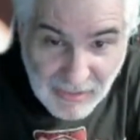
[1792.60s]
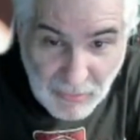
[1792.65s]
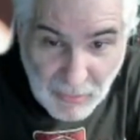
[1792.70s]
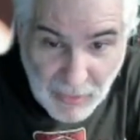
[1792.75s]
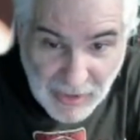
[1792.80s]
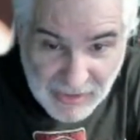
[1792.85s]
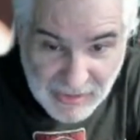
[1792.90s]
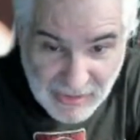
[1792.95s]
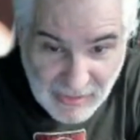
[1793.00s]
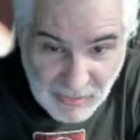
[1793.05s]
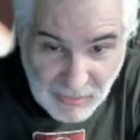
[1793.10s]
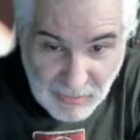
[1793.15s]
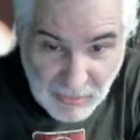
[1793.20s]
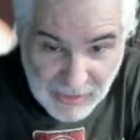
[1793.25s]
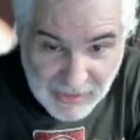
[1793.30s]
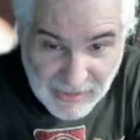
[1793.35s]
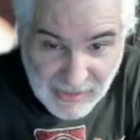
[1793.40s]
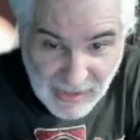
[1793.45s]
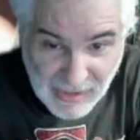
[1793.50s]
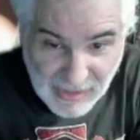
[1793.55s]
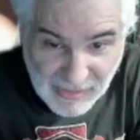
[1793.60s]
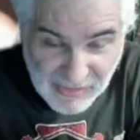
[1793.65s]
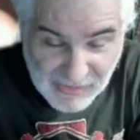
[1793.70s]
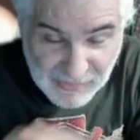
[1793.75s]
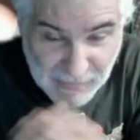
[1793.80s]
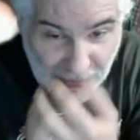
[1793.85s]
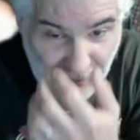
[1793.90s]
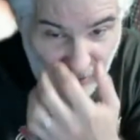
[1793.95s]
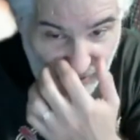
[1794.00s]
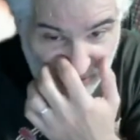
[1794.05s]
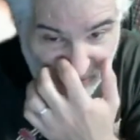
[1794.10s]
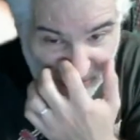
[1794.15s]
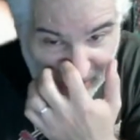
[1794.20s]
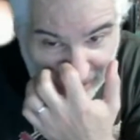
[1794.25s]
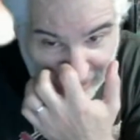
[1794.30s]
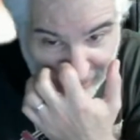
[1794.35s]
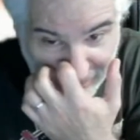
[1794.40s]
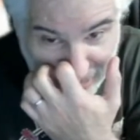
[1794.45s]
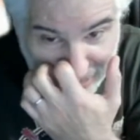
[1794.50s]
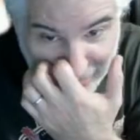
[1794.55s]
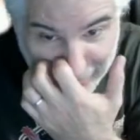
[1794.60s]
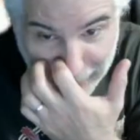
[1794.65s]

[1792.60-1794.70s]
thing with the spirits. Is that correct?